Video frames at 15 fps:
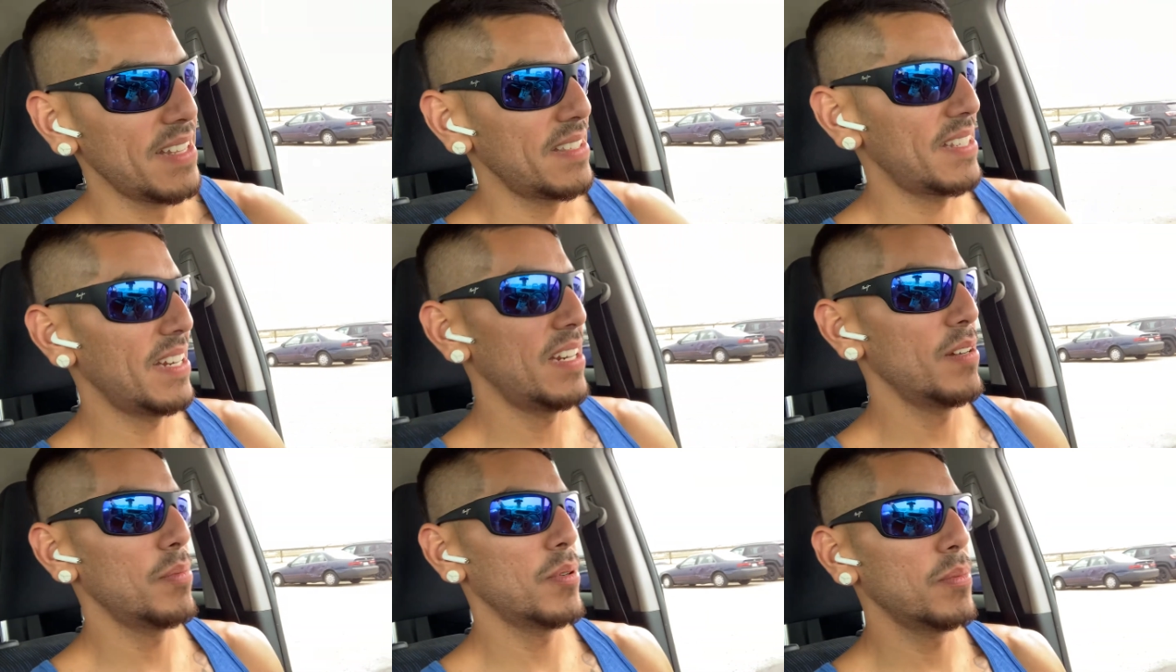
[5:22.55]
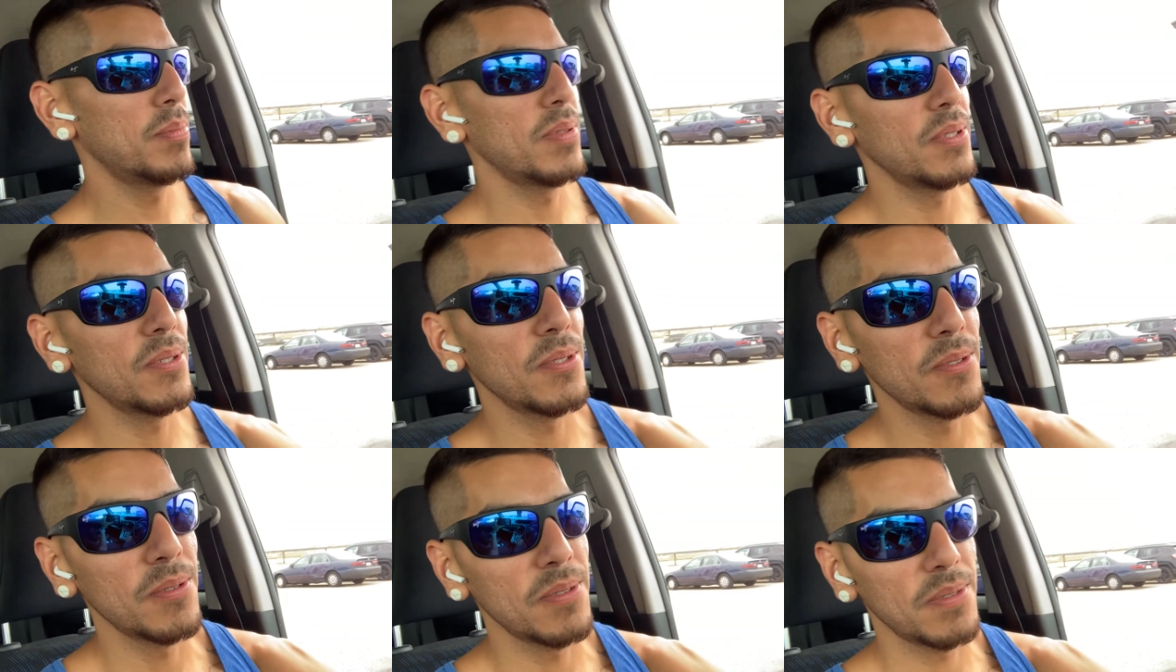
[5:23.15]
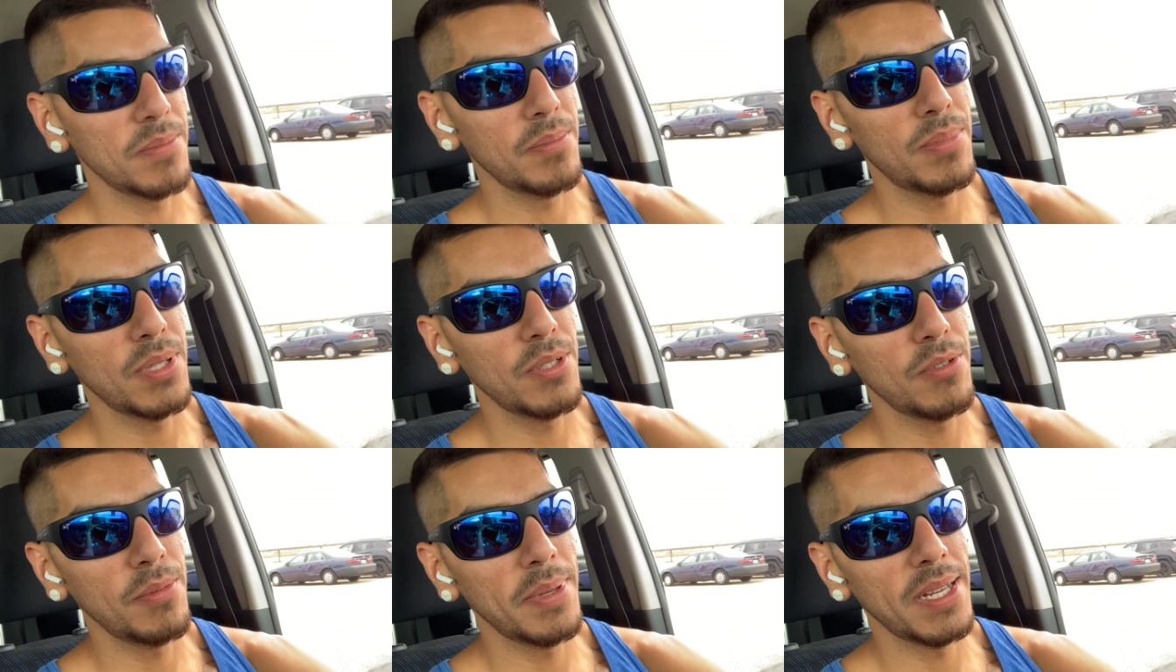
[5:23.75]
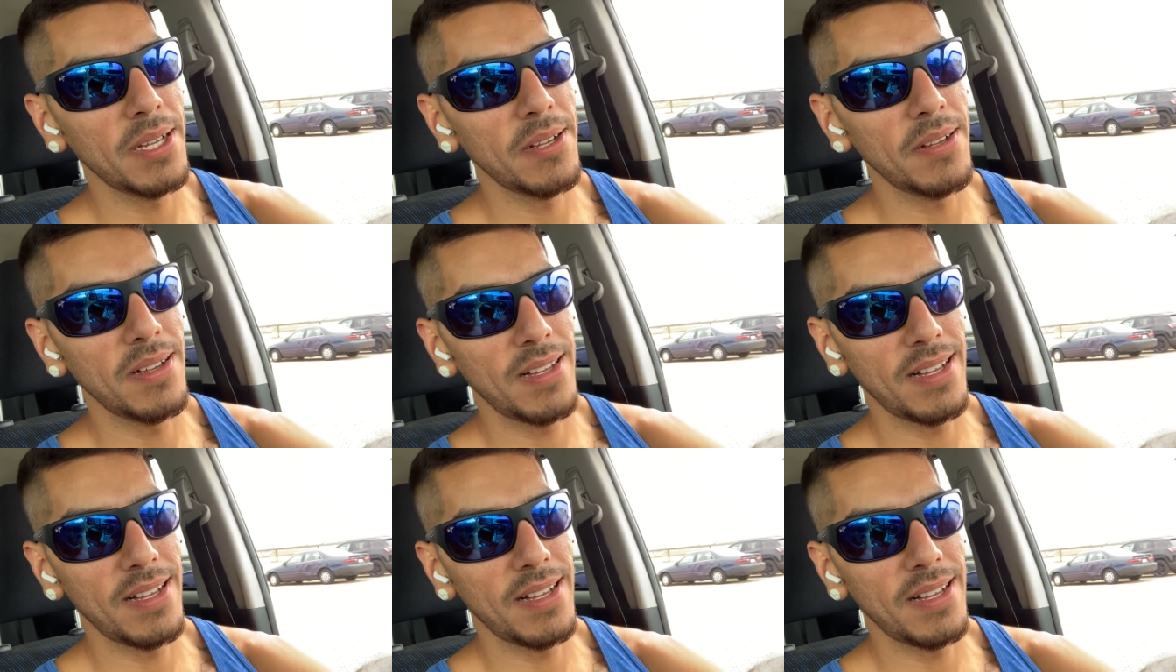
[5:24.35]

Terrible blue, blue belt.